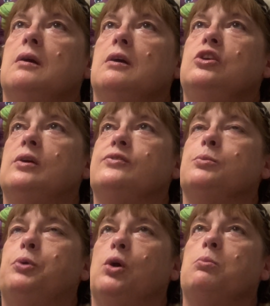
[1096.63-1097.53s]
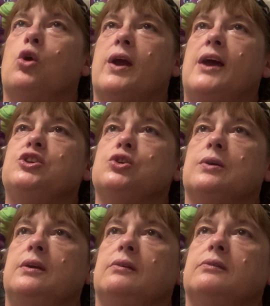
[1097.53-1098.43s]
you have to put more
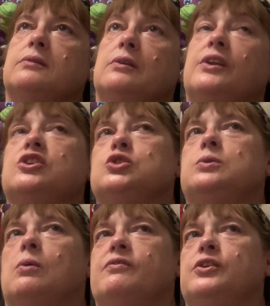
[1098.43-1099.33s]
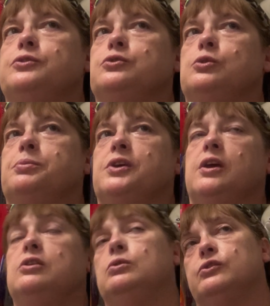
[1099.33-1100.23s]
entries unless you don't filter
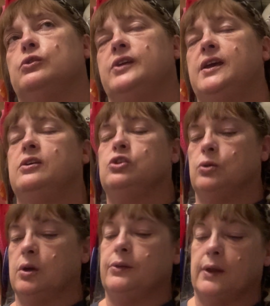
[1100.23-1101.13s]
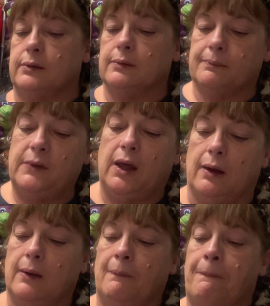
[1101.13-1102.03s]
duplicate users. I guess you could then. Yeah.
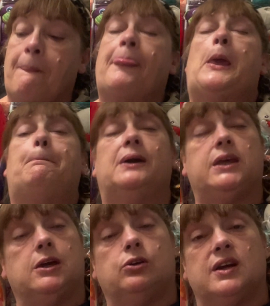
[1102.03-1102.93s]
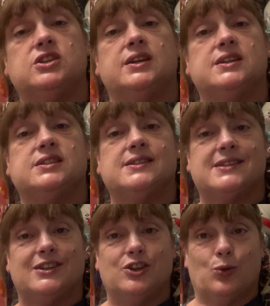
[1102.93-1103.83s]
But congratulations
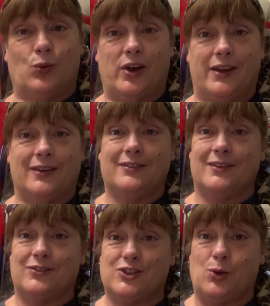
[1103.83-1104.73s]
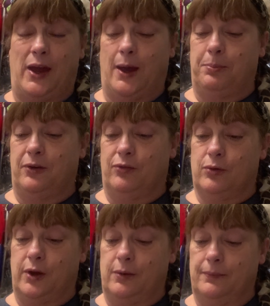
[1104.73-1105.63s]
on your win. I'm so happy
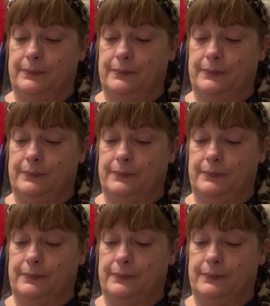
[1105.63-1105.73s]
for you.